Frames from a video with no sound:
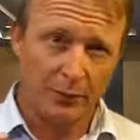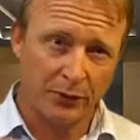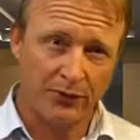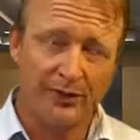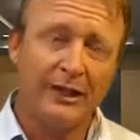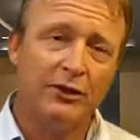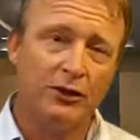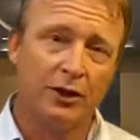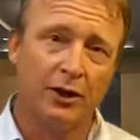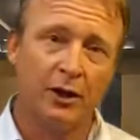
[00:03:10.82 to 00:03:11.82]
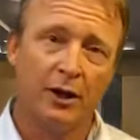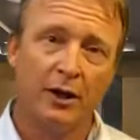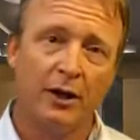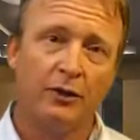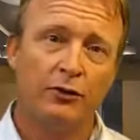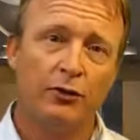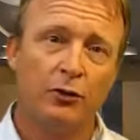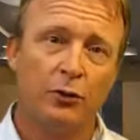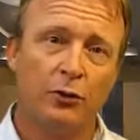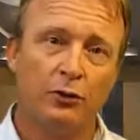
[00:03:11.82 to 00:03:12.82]
procedure
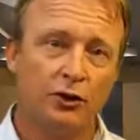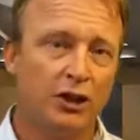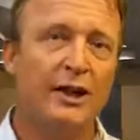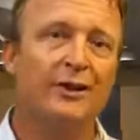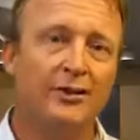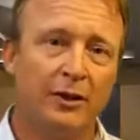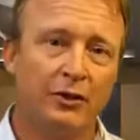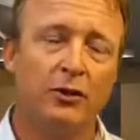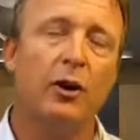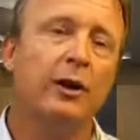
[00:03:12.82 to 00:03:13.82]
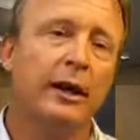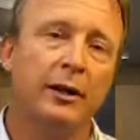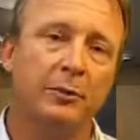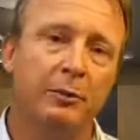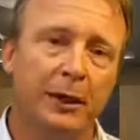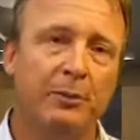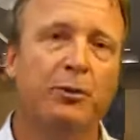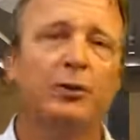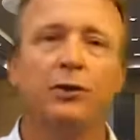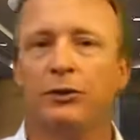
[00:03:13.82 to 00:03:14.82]
to just target
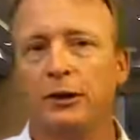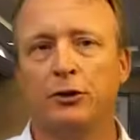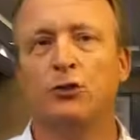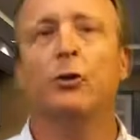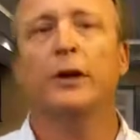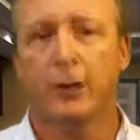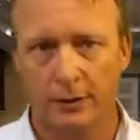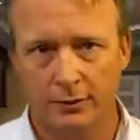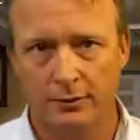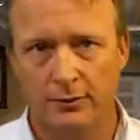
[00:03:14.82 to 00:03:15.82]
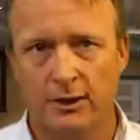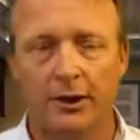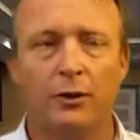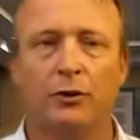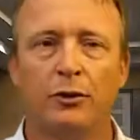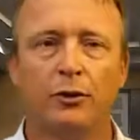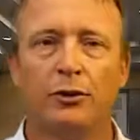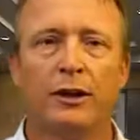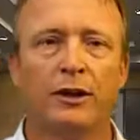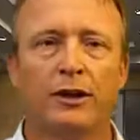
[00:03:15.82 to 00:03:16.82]
people using Twitter. You know, you
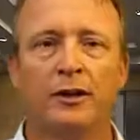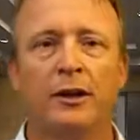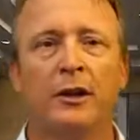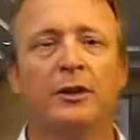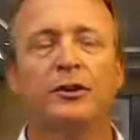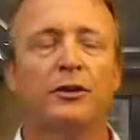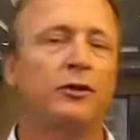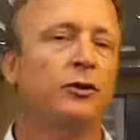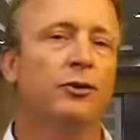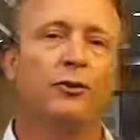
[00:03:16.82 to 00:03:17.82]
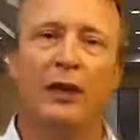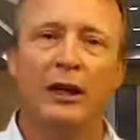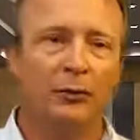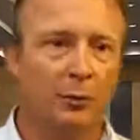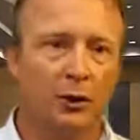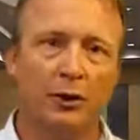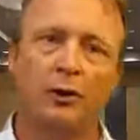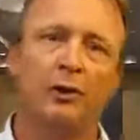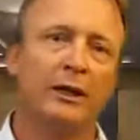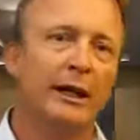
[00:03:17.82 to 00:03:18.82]
could just use Facebook
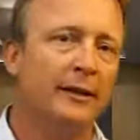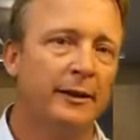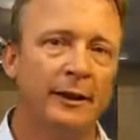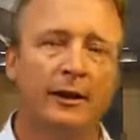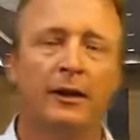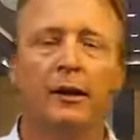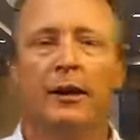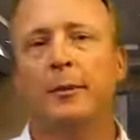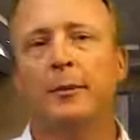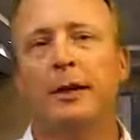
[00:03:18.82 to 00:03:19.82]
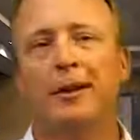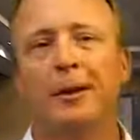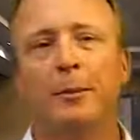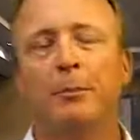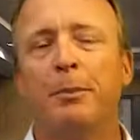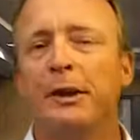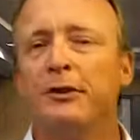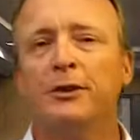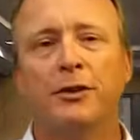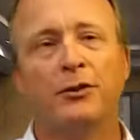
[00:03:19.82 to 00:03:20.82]
or LinkedIn. I mean, a
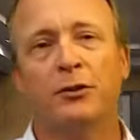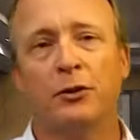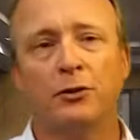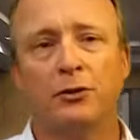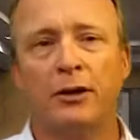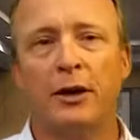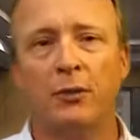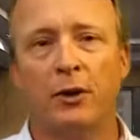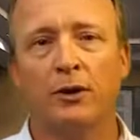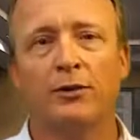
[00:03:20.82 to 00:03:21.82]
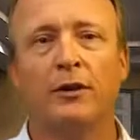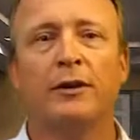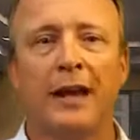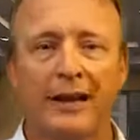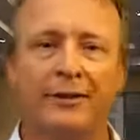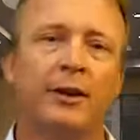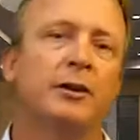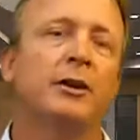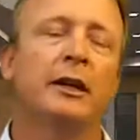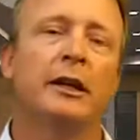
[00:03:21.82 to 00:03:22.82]
bunch of different social networks, that's how
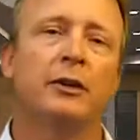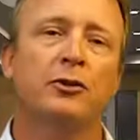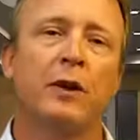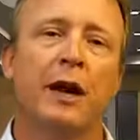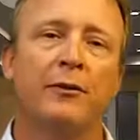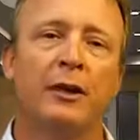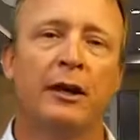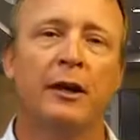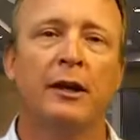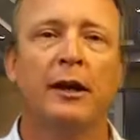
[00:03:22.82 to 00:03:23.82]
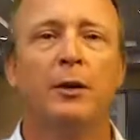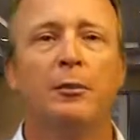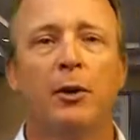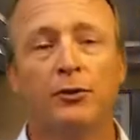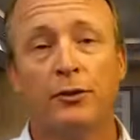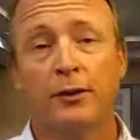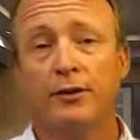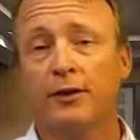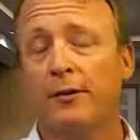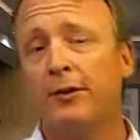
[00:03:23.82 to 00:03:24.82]
you could get your traffic. Most of
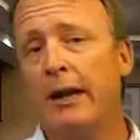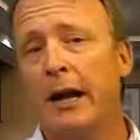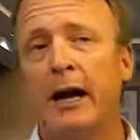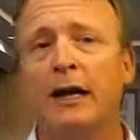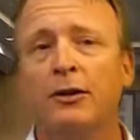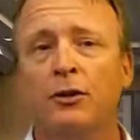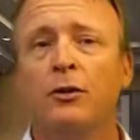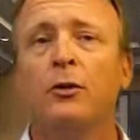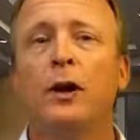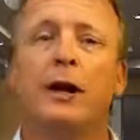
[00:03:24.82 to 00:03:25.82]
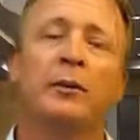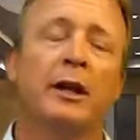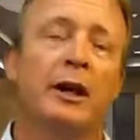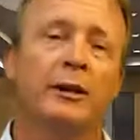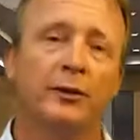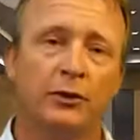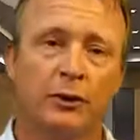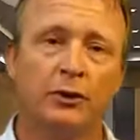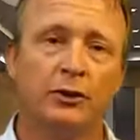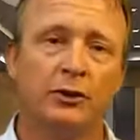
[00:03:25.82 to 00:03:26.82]
the stuff that I do, I rely on the
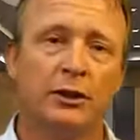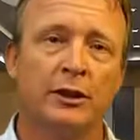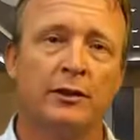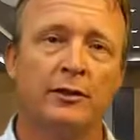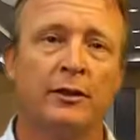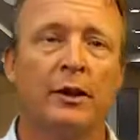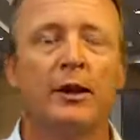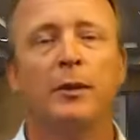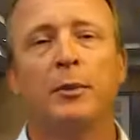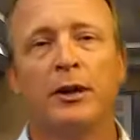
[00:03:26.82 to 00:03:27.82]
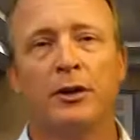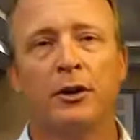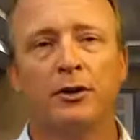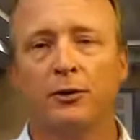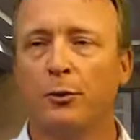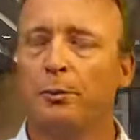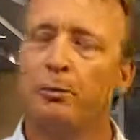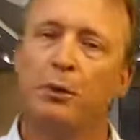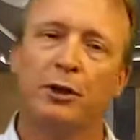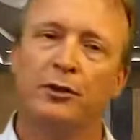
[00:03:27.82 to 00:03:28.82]
search engines, but you could also
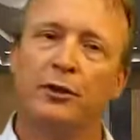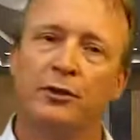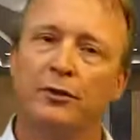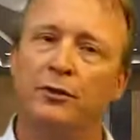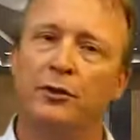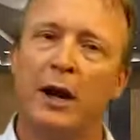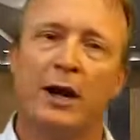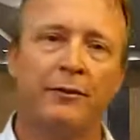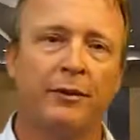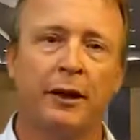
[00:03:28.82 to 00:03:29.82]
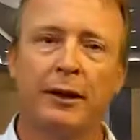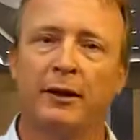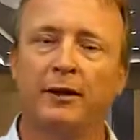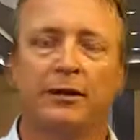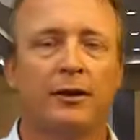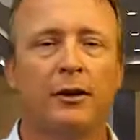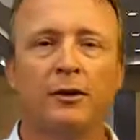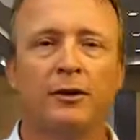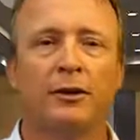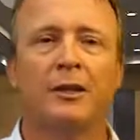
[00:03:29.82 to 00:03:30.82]
purchase traffic.
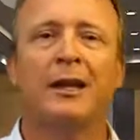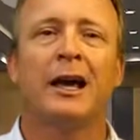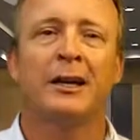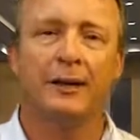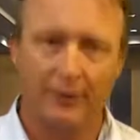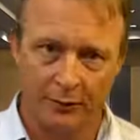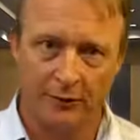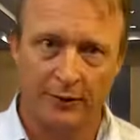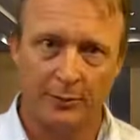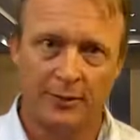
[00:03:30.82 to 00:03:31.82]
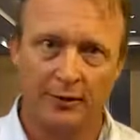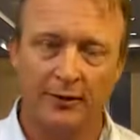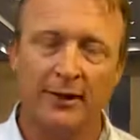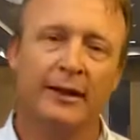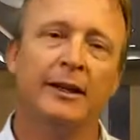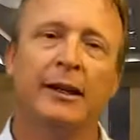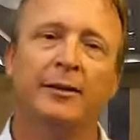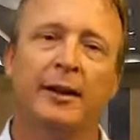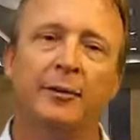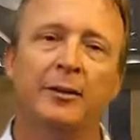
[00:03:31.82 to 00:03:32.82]
Now, there's a lot of different tips and
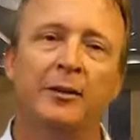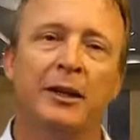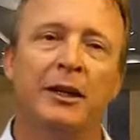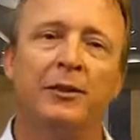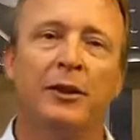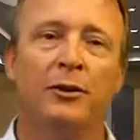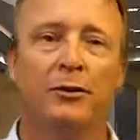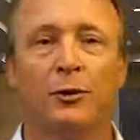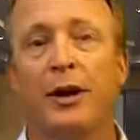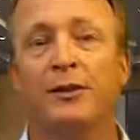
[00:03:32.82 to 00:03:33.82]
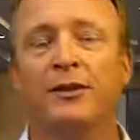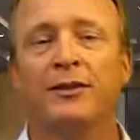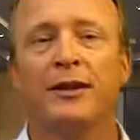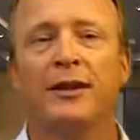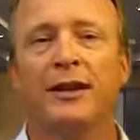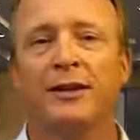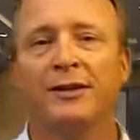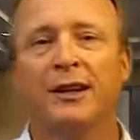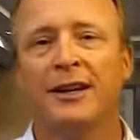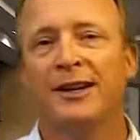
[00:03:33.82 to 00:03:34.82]
techniques that I'm going to be giving you throughout this
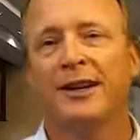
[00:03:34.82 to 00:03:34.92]
series.